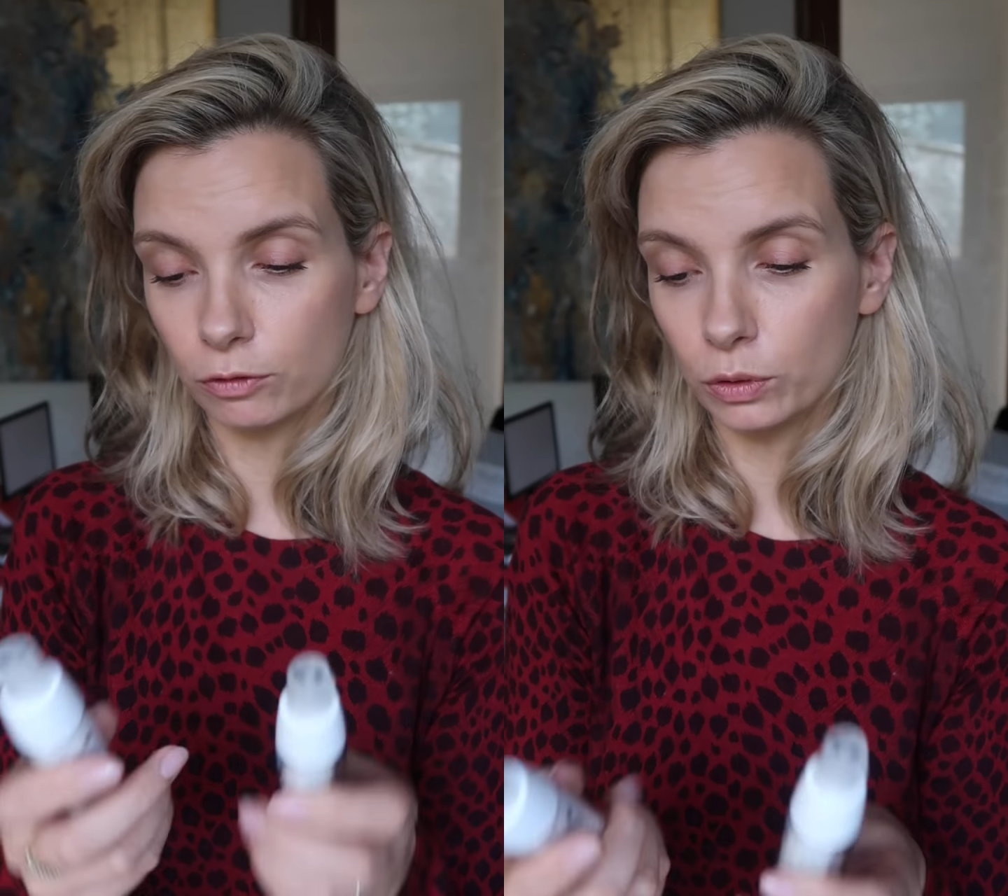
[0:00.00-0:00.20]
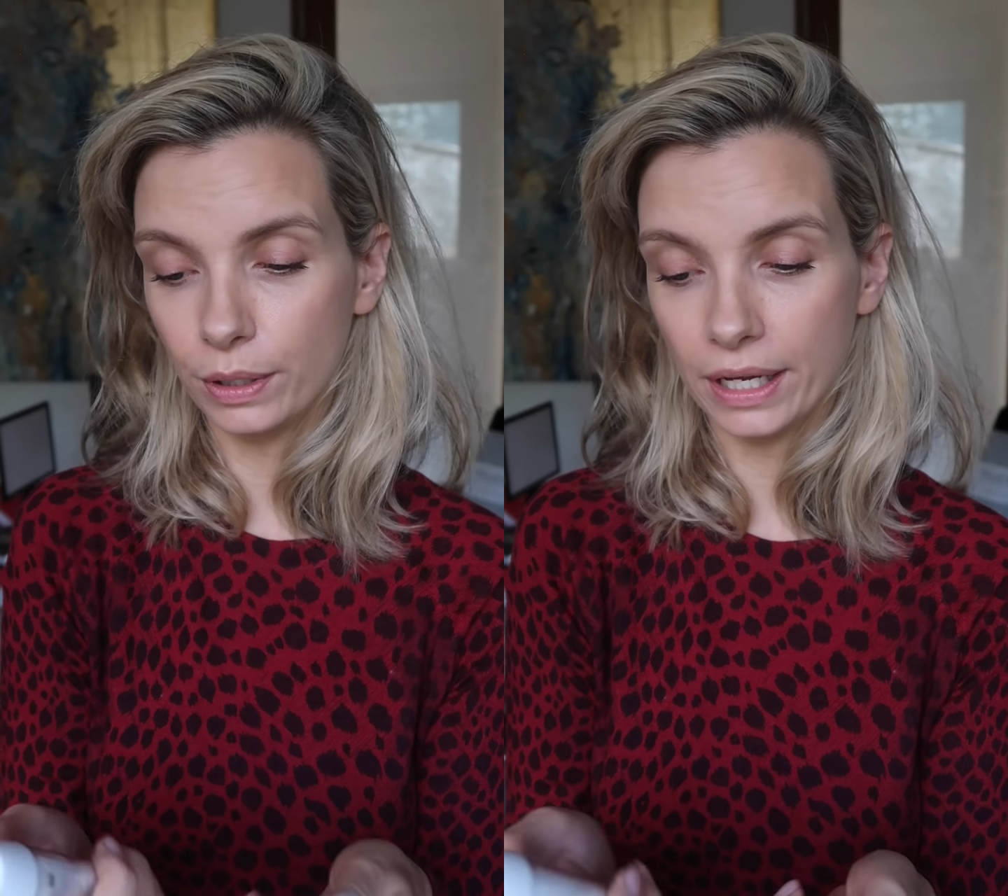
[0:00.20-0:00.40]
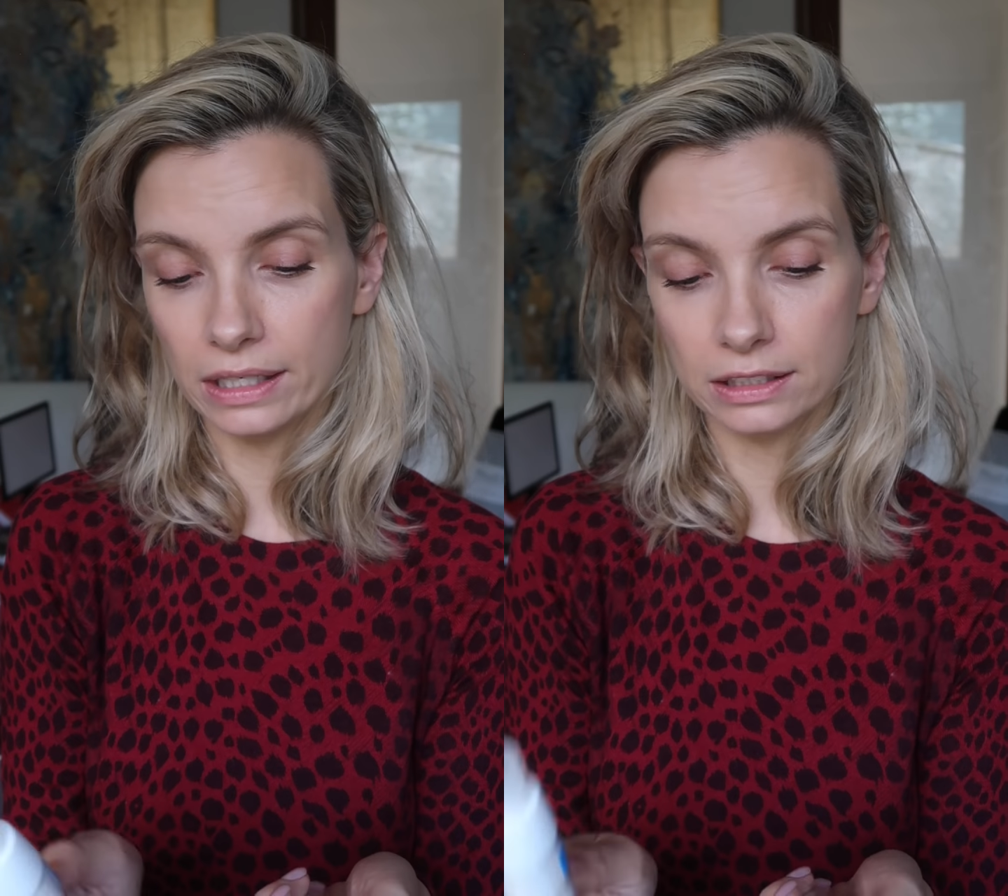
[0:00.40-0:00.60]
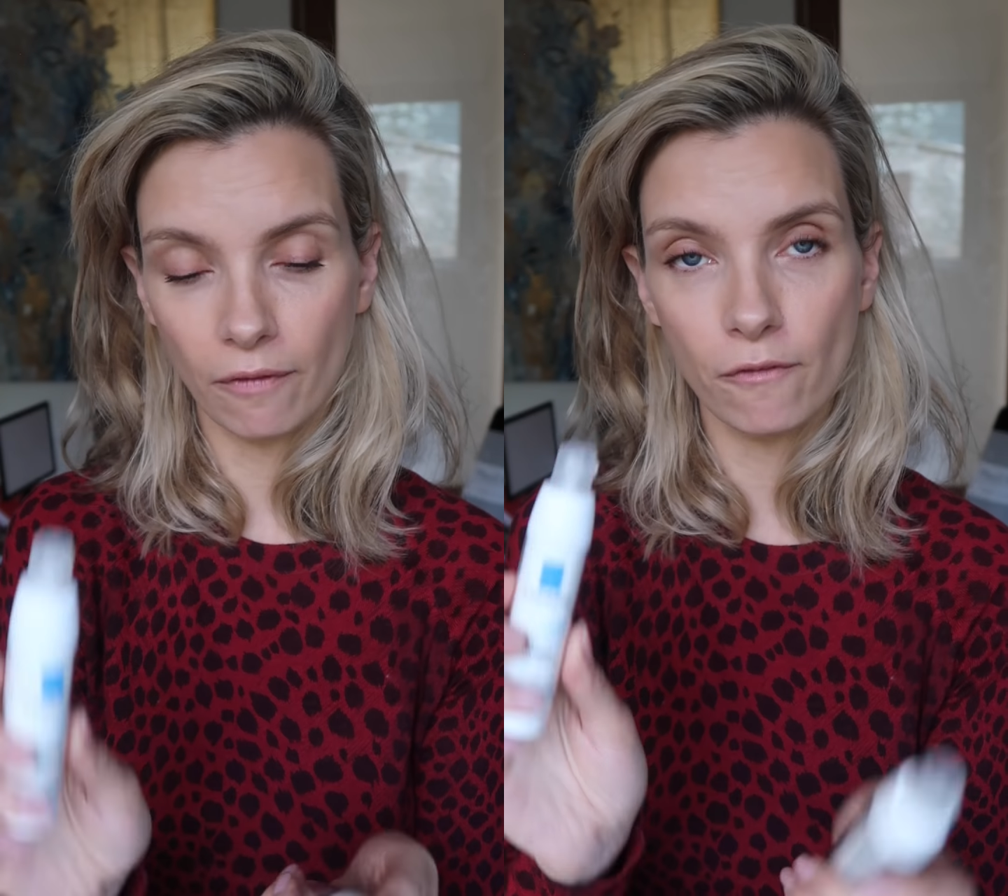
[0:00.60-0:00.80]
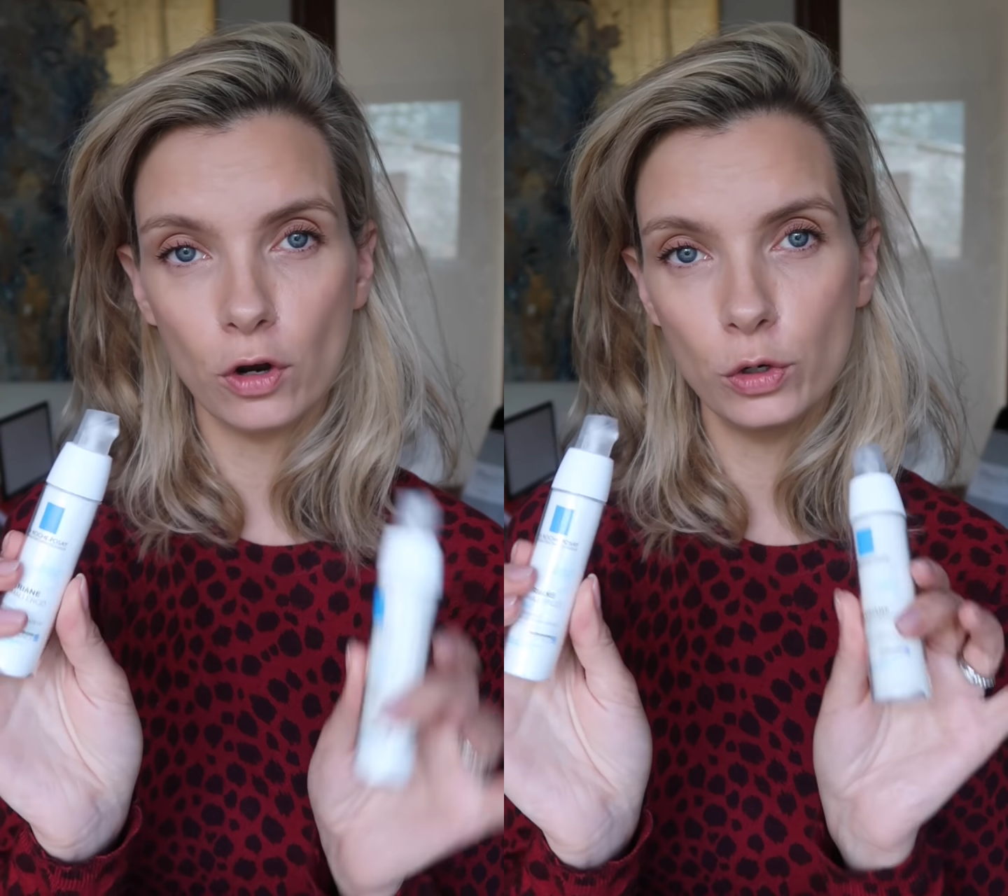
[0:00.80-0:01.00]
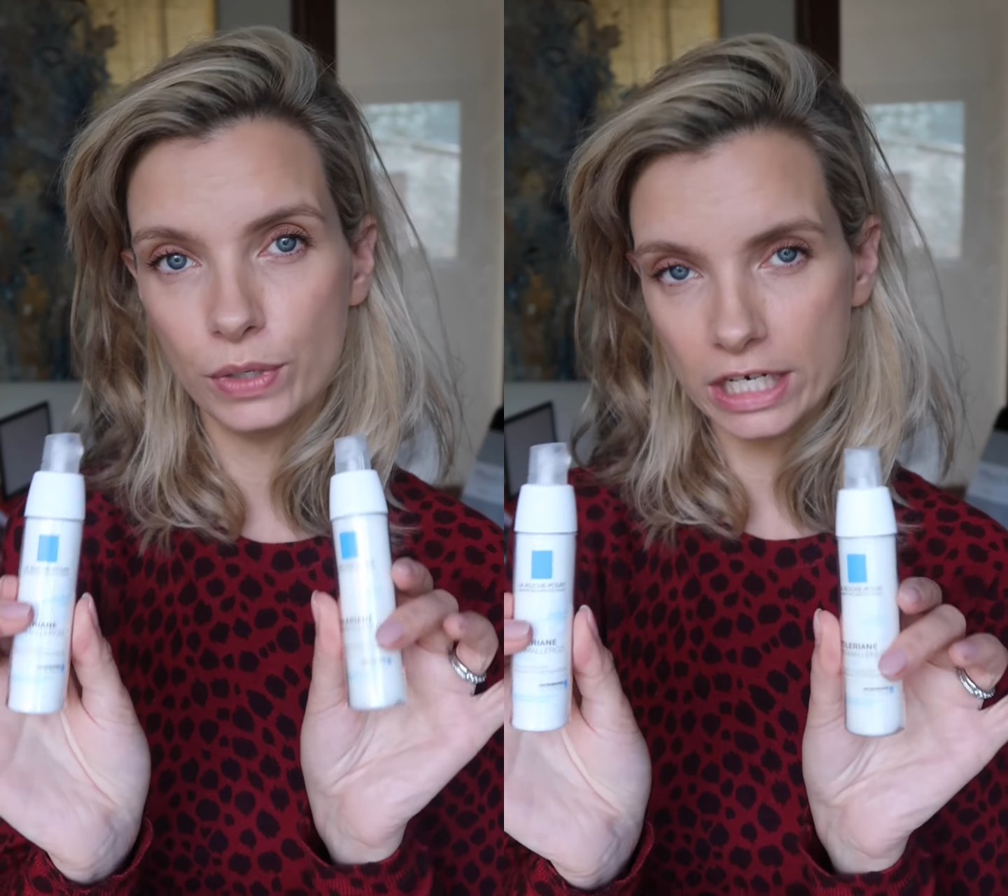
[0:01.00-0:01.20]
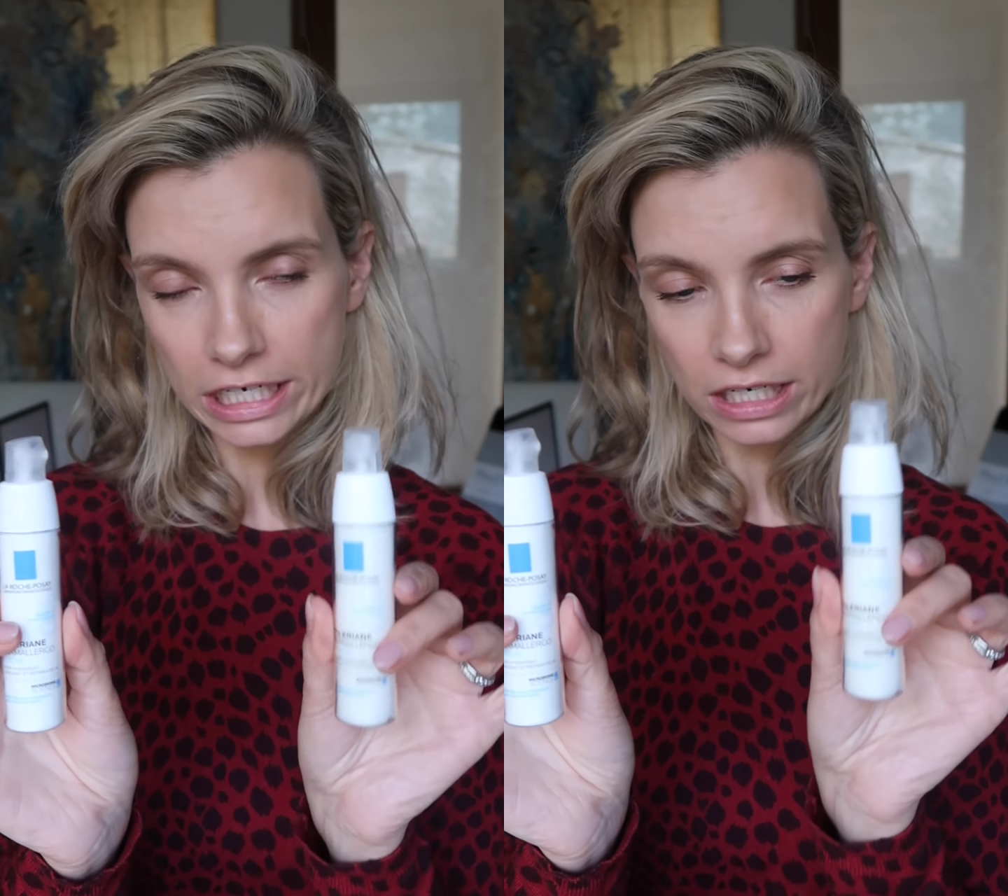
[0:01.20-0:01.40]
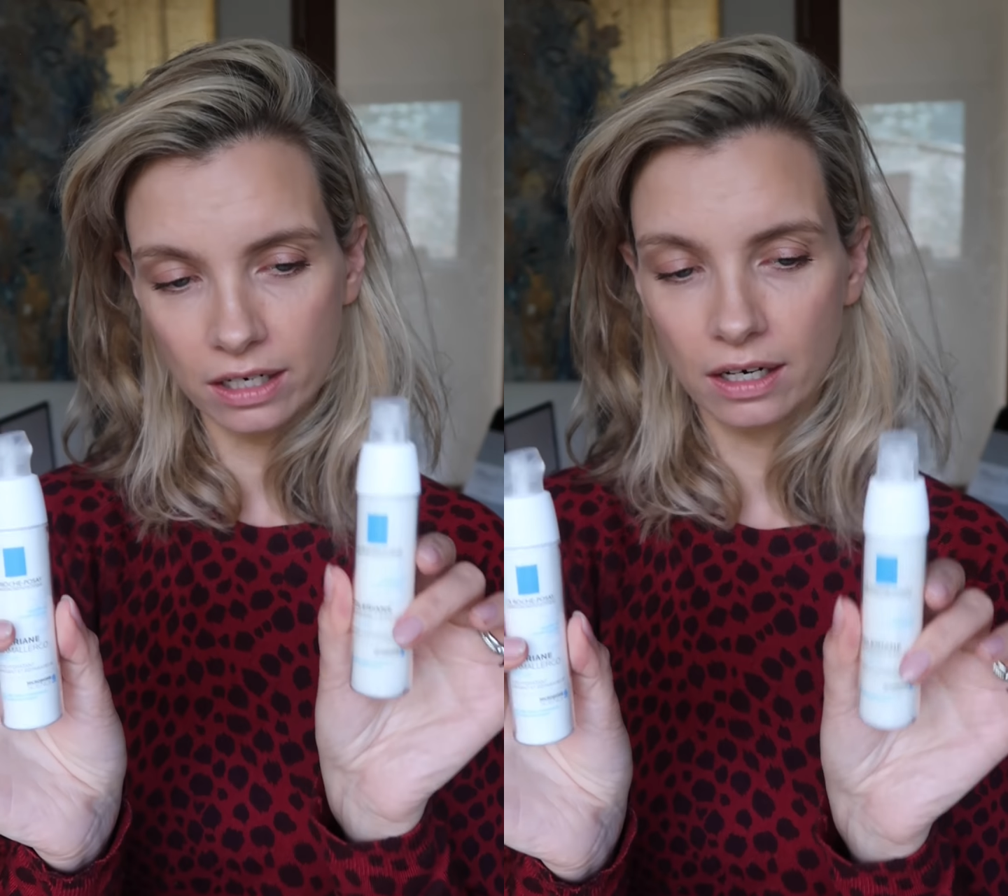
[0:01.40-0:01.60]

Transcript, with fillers: for you here. There's a fluid